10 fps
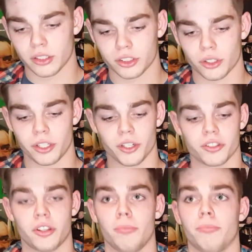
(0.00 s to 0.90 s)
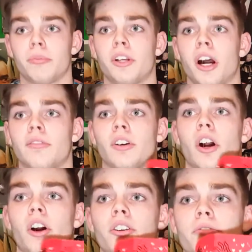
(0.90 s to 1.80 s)
So here's the cover
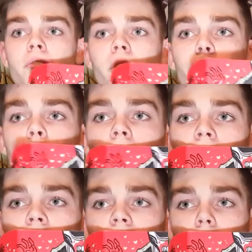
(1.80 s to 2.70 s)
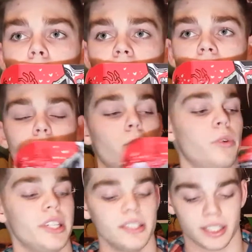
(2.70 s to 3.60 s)
art for the box. That's pretty
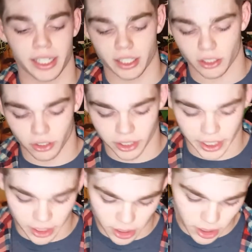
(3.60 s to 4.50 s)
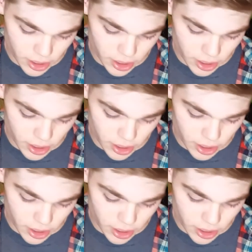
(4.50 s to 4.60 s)
sweet. I like all that.